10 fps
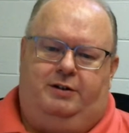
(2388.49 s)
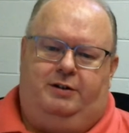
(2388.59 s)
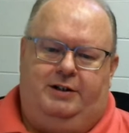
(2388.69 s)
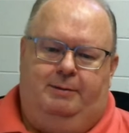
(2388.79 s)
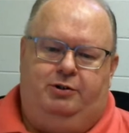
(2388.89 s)

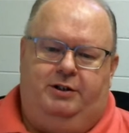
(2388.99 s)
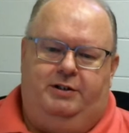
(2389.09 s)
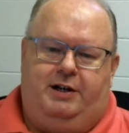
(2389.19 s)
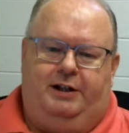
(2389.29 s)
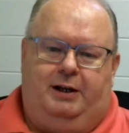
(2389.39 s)
exemption, and
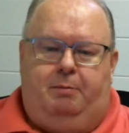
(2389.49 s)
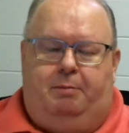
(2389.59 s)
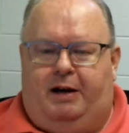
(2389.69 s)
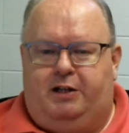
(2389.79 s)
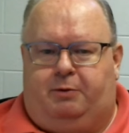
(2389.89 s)
suddenly
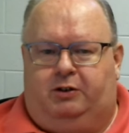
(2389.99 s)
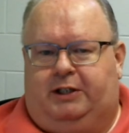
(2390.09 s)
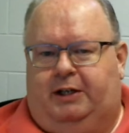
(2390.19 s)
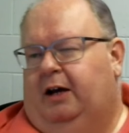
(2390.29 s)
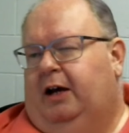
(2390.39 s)
baseball
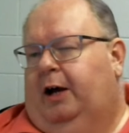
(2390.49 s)
said,